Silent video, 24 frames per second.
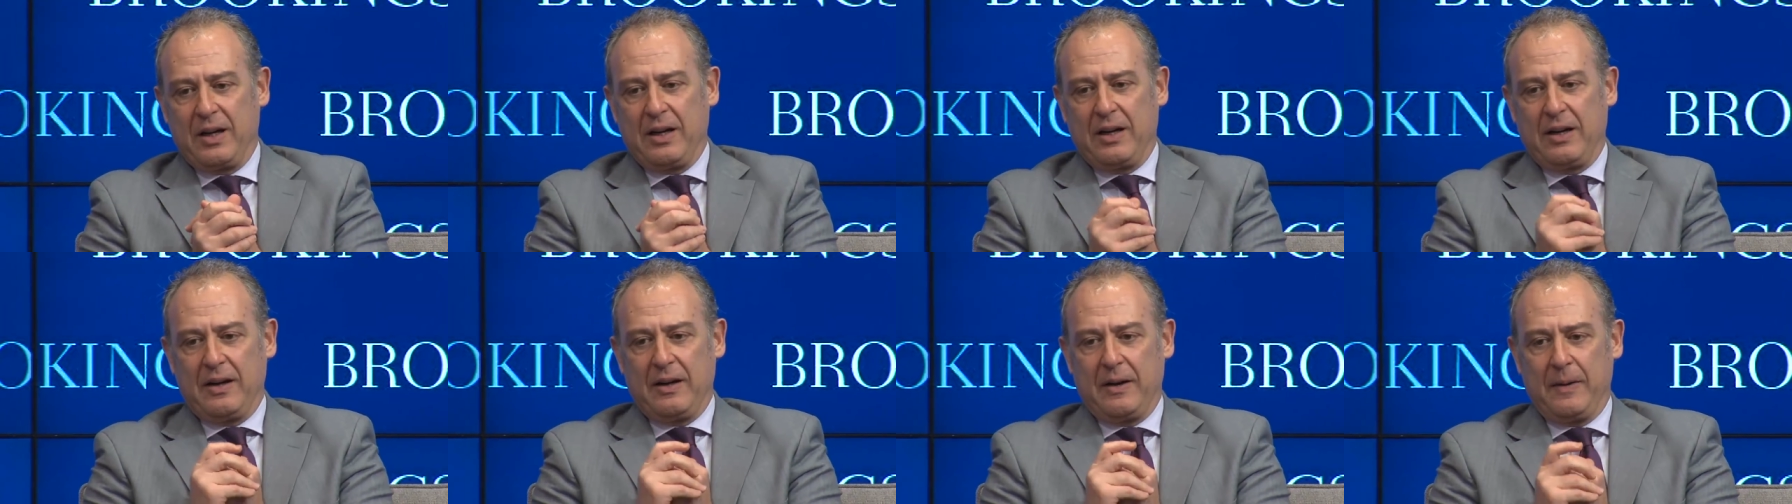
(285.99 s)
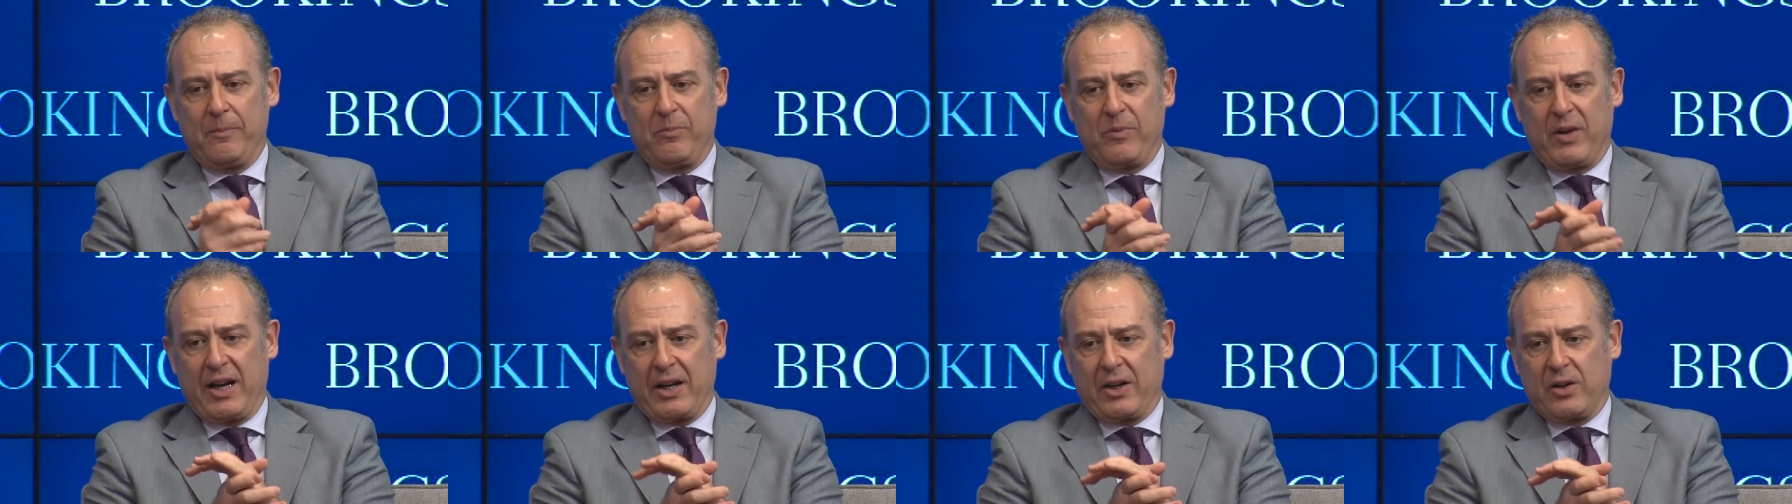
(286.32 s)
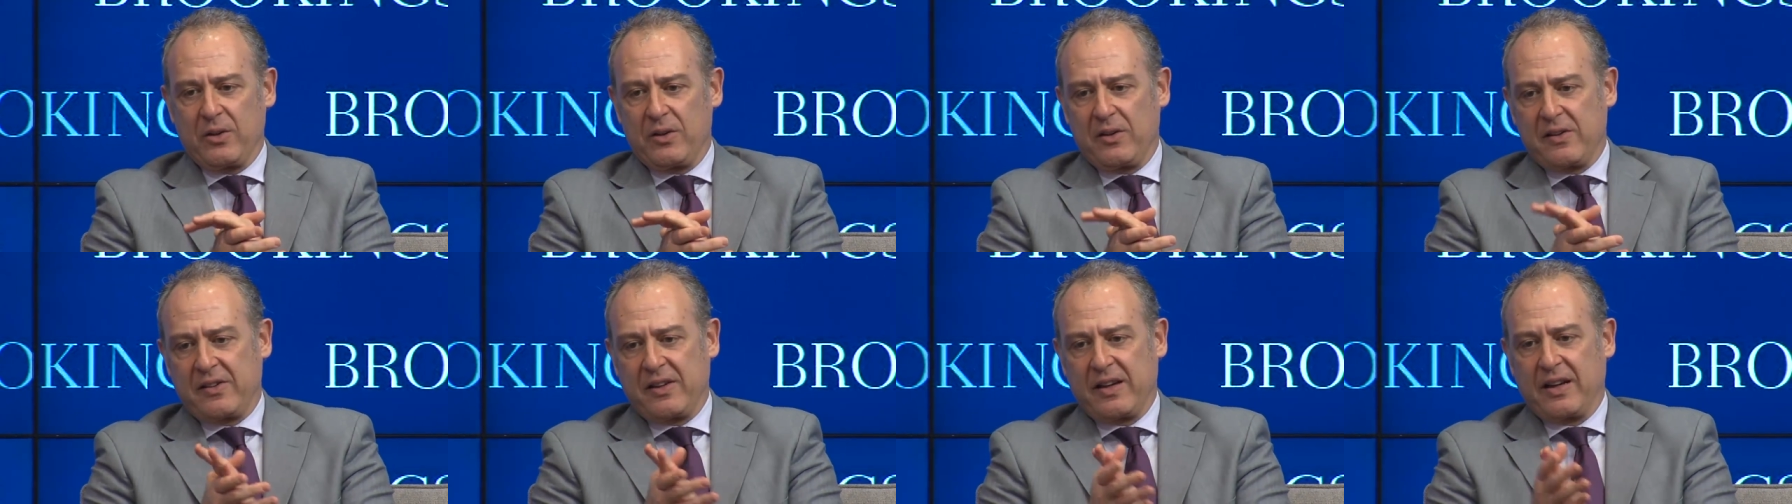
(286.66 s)
Um, I
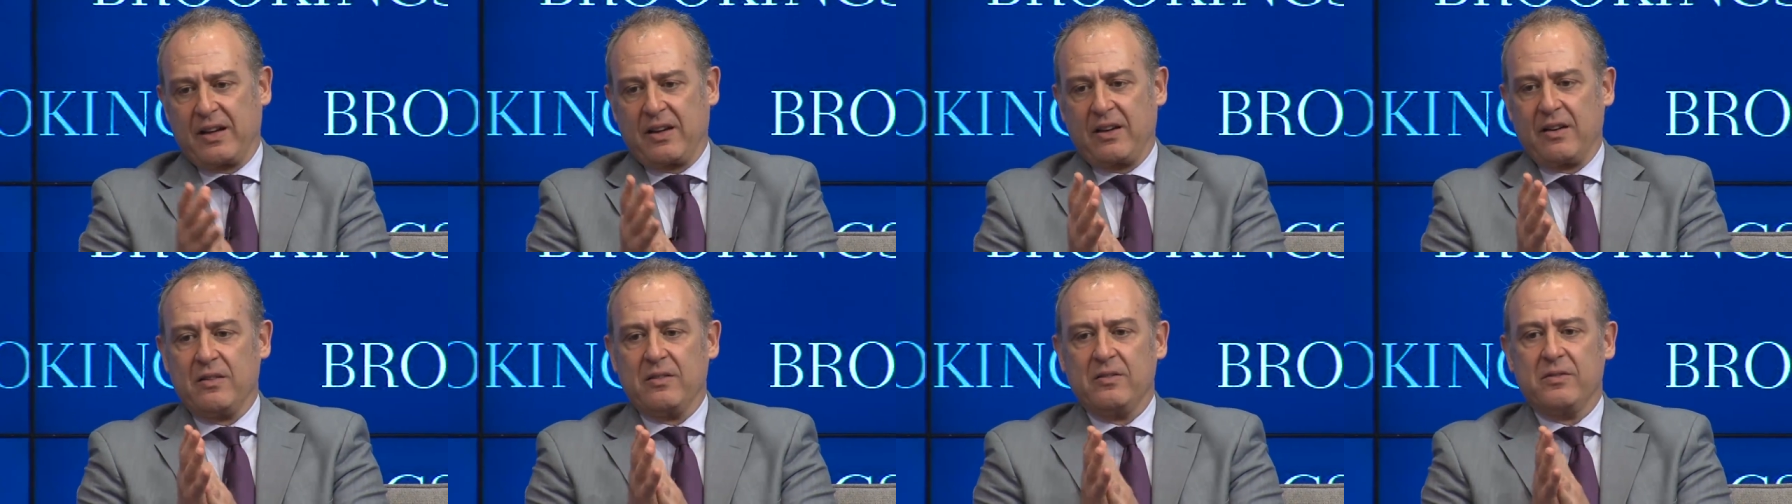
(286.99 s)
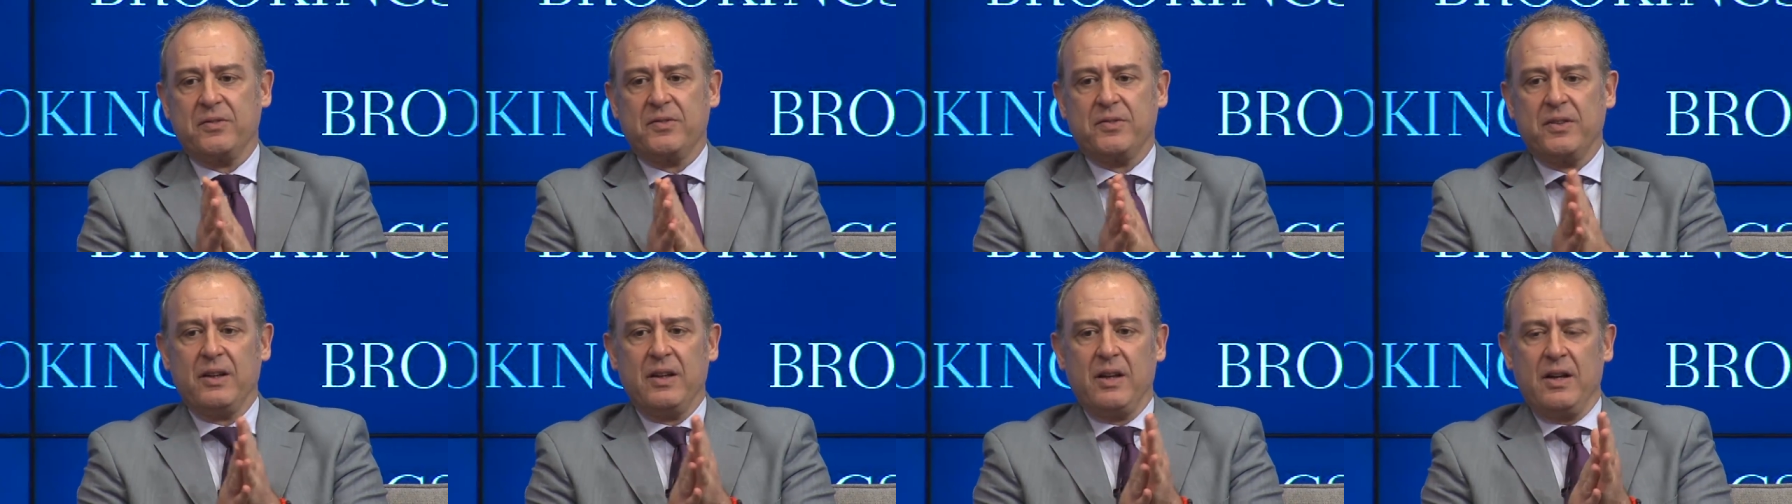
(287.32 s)
couldn't think of